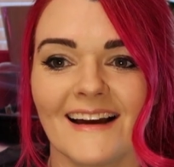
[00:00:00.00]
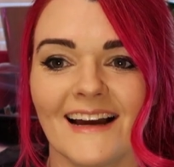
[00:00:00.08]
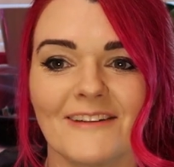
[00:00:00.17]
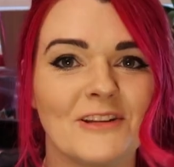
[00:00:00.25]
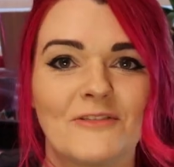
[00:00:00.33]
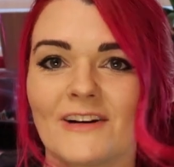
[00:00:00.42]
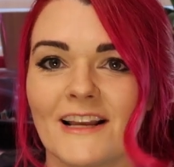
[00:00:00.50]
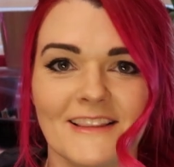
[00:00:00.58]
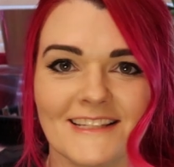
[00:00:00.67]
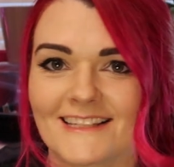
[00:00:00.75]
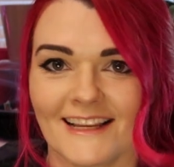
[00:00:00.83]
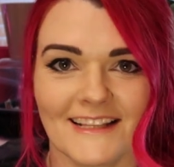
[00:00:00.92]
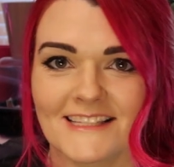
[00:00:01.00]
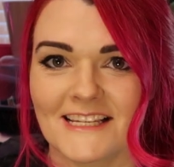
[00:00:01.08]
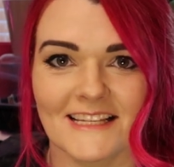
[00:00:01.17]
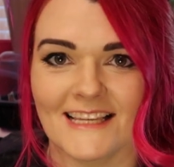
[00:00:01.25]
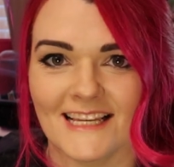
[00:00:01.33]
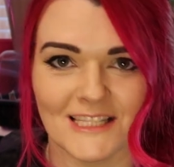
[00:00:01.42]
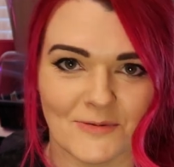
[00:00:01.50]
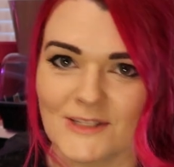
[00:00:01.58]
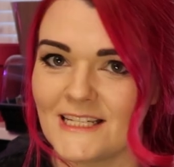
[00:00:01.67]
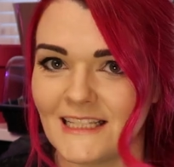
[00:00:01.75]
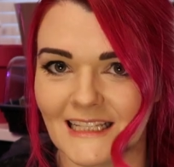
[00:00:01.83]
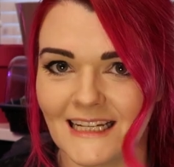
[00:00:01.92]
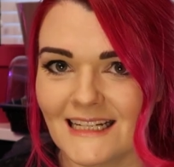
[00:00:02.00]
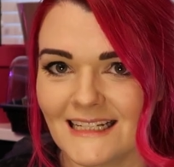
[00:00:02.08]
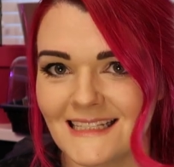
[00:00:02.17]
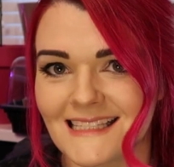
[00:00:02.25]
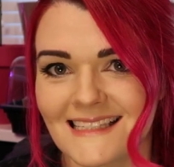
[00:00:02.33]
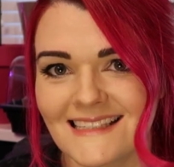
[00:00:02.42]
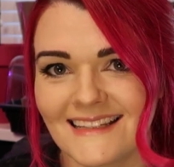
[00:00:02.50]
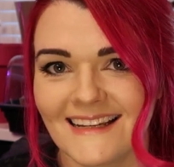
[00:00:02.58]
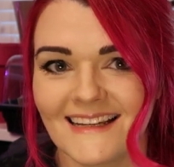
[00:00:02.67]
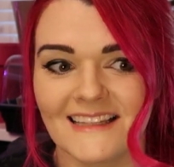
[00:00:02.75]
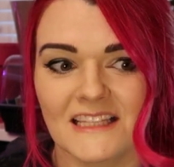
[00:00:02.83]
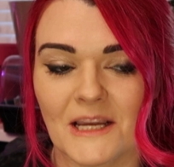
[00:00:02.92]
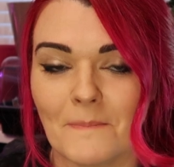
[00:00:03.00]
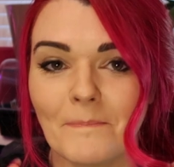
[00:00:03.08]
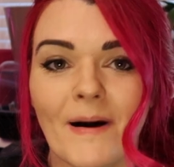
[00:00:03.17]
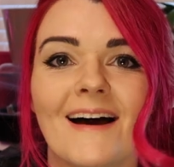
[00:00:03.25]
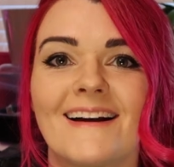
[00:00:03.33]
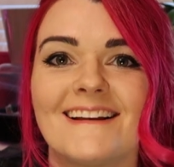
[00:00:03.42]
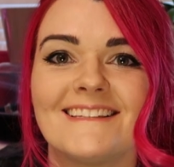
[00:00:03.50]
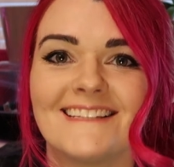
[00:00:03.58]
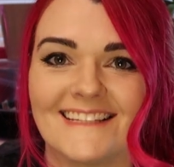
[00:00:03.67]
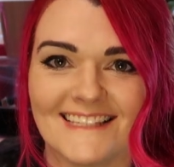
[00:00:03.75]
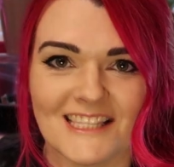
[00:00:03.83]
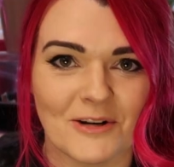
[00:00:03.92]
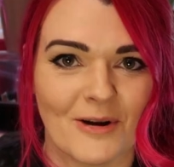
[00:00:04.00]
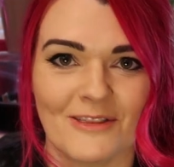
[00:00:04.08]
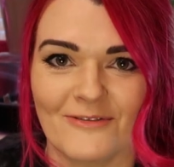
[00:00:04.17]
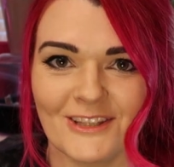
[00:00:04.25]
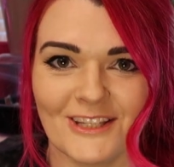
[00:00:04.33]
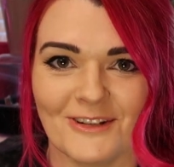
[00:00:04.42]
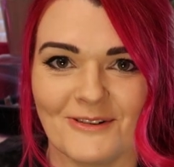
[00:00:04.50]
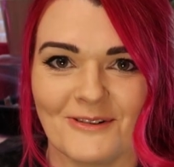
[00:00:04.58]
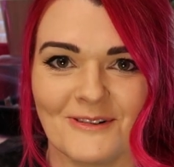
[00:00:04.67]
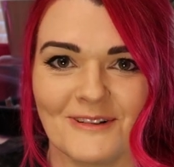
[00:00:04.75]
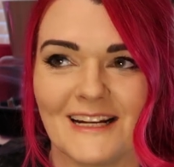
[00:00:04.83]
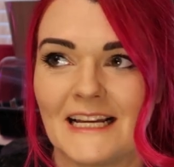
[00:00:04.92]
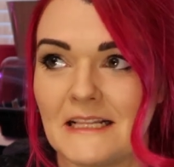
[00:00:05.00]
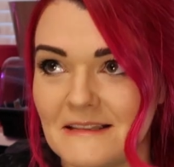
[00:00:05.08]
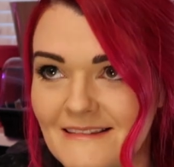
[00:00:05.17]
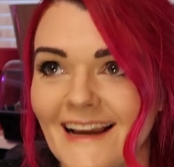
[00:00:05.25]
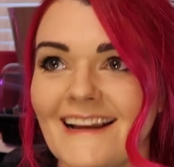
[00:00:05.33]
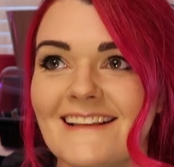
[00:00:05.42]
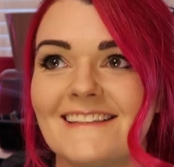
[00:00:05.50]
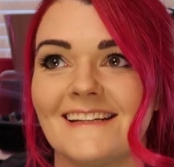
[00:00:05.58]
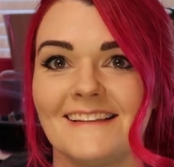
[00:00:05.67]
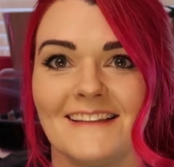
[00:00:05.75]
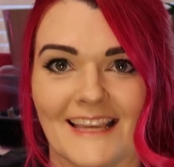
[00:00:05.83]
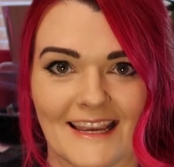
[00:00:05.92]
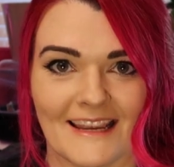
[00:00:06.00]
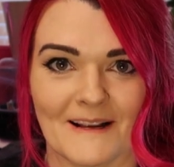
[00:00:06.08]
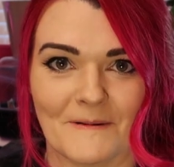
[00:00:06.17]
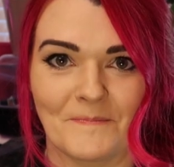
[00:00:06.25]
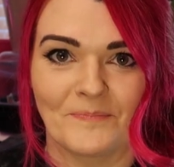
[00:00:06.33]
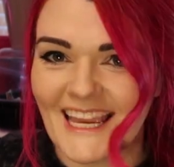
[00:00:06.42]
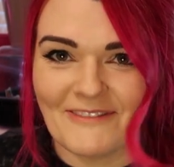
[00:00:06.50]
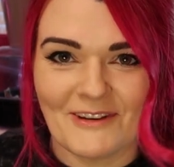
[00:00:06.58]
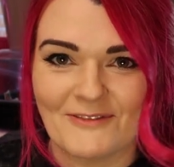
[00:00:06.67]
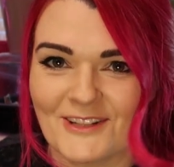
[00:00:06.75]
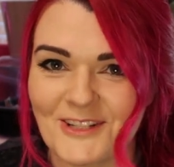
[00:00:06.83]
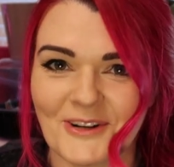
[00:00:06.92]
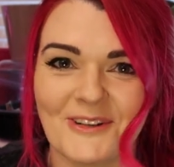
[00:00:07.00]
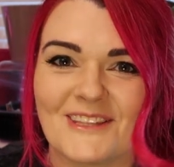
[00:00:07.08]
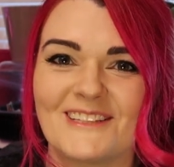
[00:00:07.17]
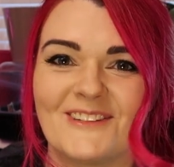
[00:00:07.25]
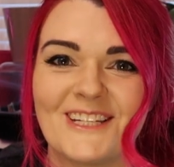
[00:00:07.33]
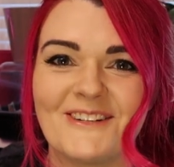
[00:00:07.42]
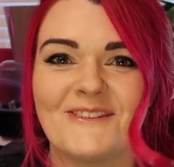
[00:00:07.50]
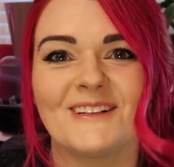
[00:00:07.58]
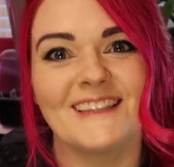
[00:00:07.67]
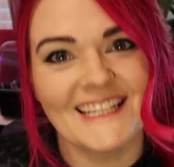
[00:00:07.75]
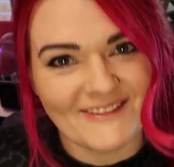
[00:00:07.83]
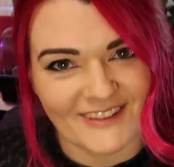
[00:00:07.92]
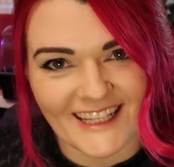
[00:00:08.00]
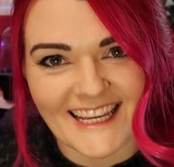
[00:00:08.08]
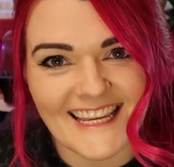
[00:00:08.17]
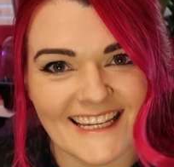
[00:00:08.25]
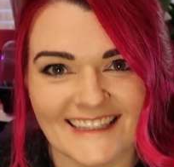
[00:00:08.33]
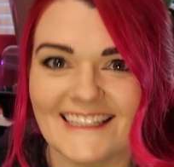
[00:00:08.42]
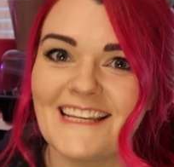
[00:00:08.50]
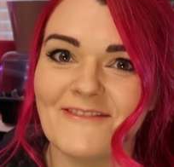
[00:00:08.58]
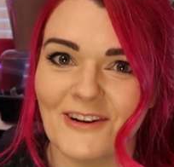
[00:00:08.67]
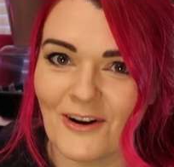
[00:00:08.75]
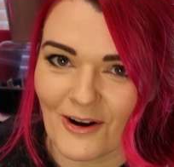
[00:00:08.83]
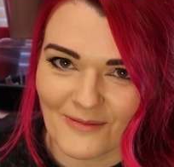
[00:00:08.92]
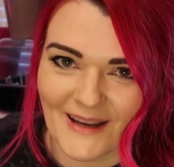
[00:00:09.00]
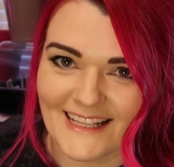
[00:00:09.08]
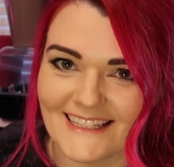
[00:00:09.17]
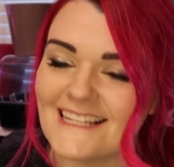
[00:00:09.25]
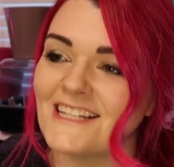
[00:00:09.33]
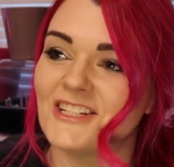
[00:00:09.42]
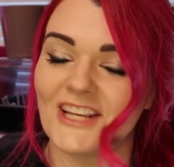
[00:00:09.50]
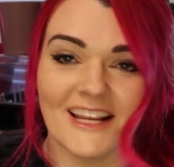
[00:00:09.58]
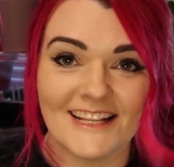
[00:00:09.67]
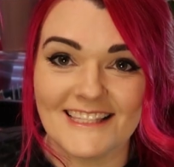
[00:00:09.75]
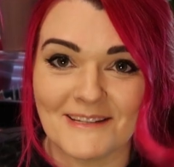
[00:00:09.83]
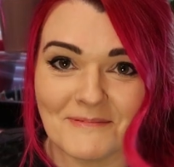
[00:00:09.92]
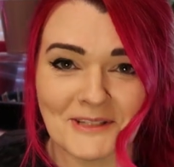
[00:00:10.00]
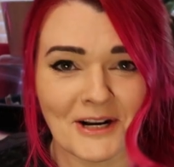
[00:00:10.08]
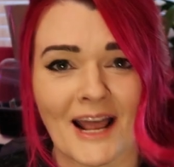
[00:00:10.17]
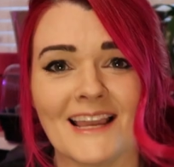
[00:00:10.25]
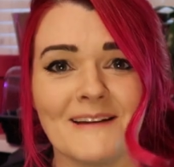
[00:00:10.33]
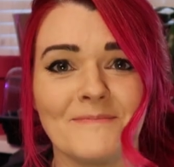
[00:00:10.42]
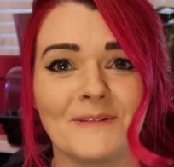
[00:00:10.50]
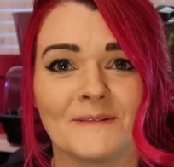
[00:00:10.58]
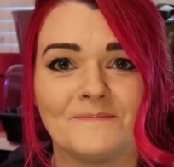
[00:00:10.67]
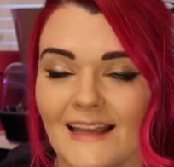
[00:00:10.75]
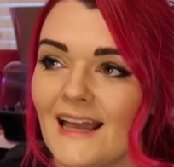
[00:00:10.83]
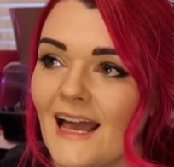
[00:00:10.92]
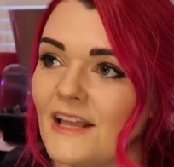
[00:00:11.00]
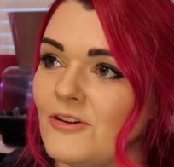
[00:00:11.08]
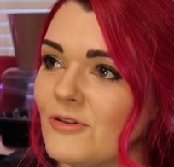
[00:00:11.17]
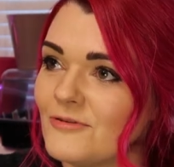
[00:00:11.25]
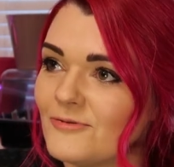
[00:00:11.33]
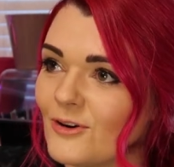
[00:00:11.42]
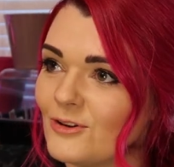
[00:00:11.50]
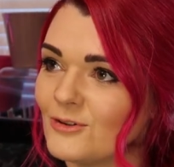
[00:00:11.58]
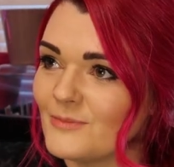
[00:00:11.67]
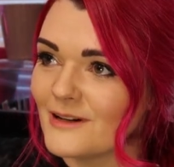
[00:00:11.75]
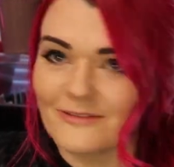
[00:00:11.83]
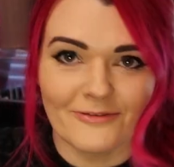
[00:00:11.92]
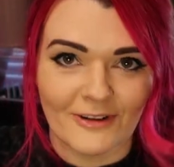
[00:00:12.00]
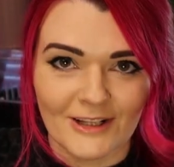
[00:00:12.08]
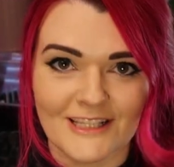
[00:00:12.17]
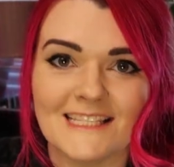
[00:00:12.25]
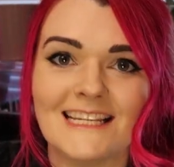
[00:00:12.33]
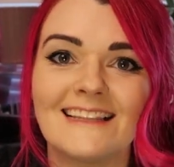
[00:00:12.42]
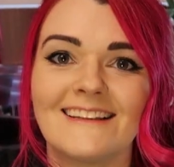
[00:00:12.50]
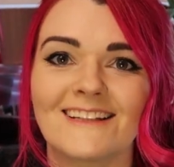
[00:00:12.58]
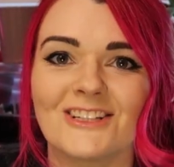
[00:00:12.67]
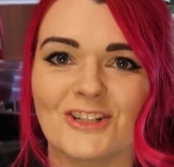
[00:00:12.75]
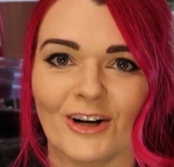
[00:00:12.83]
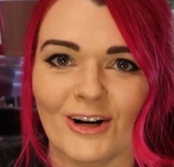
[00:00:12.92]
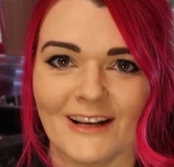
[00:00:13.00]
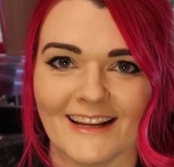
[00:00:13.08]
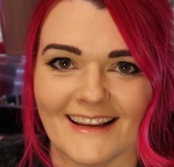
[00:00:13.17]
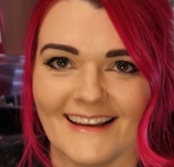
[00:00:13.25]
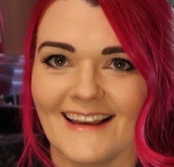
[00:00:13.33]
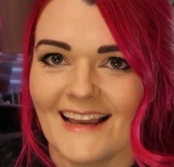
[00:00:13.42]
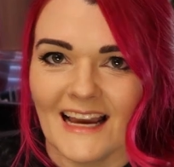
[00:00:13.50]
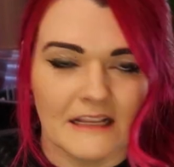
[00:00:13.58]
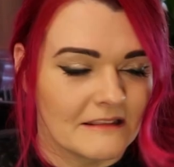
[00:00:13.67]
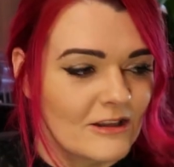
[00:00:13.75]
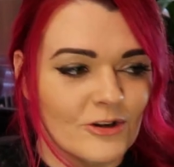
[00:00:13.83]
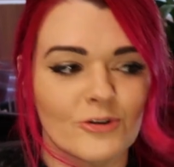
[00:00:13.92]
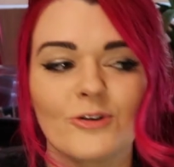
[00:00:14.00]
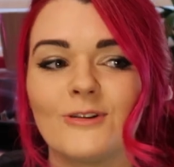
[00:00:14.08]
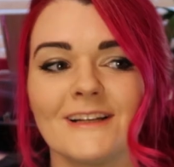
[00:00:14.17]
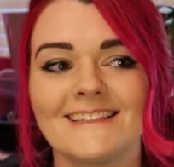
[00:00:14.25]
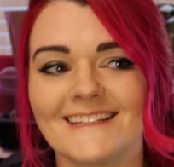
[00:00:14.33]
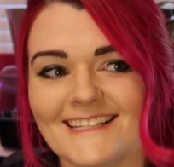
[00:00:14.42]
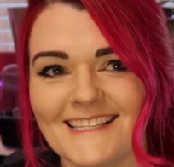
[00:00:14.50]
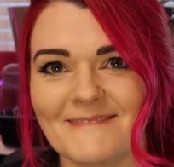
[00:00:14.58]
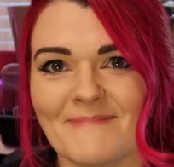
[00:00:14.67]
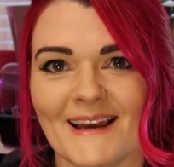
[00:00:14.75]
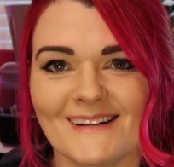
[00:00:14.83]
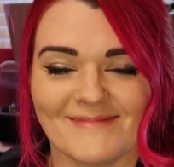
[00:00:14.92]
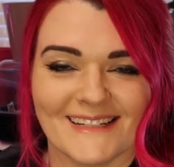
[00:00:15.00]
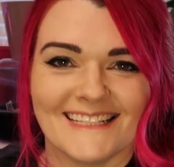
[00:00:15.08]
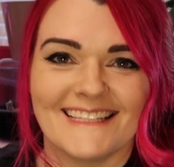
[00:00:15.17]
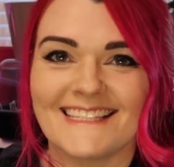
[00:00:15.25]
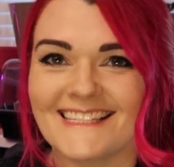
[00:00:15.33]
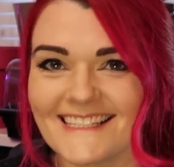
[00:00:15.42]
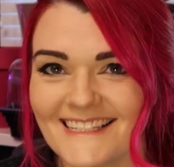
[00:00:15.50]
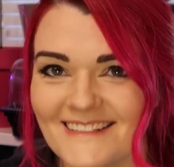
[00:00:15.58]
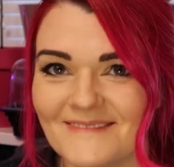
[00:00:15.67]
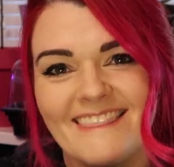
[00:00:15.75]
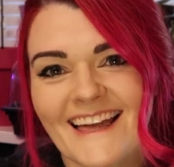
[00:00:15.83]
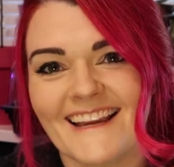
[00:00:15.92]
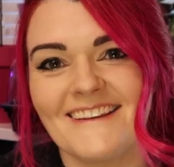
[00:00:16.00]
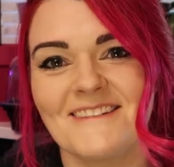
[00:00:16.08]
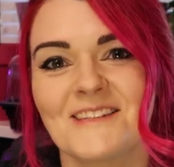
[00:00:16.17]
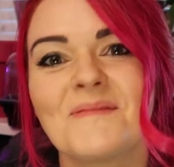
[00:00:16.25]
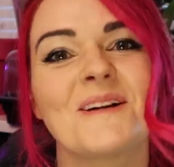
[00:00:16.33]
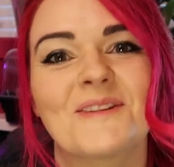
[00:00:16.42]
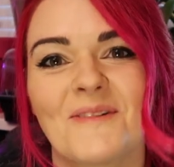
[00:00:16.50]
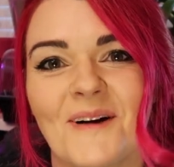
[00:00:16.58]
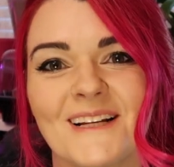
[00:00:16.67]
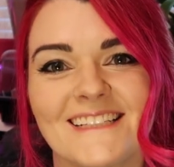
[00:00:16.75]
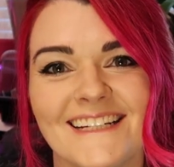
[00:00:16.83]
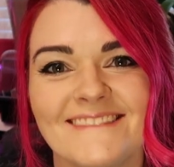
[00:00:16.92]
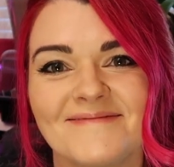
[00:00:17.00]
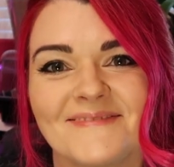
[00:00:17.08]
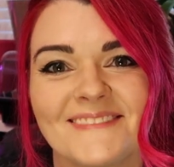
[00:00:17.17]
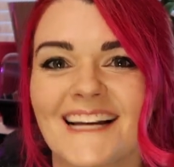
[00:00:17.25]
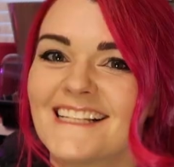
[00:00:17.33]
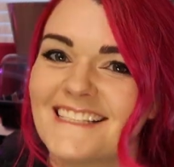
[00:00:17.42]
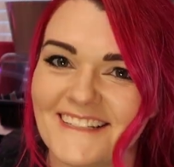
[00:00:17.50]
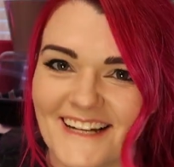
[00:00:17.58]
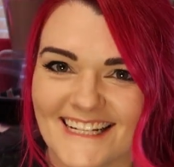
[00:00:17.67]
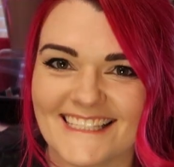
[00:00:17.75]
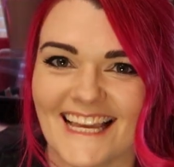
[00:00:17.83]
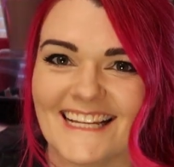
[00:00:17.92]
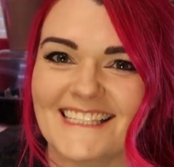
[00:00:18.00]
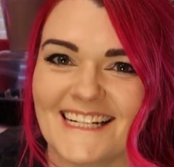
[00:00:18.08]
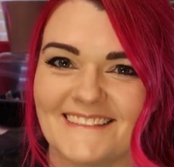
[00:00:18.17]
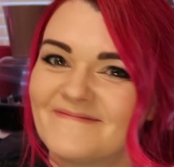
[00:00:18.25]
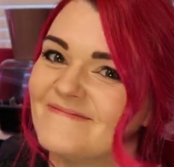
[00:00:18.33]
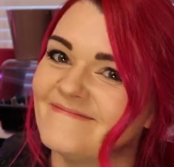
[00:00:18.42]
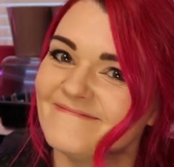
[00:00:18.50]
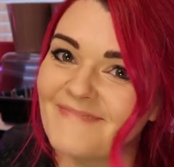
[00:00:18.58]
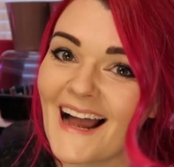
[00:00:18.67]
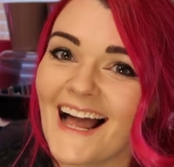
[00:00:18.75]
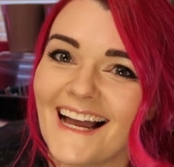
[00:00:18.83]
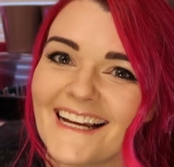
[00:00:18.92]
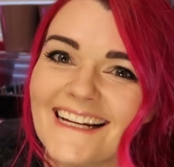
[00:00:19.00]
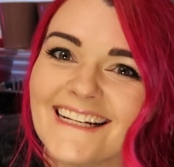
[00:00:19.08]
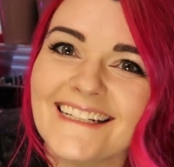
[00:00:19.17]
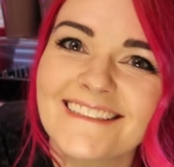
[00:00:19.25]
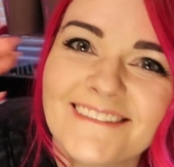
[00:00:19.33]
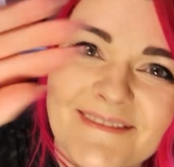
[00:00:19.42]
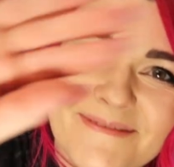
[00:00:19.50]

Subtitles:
I've never had this kind of success with seedlings. The comparisons throughout the video, night and day. If you've enjoyed this video, leave a like, leave a comment, share and subscribe. And you can follow my fun seedling journey and grow light experiments. Thank you so much for watching. I'll see you guys next time. Bye.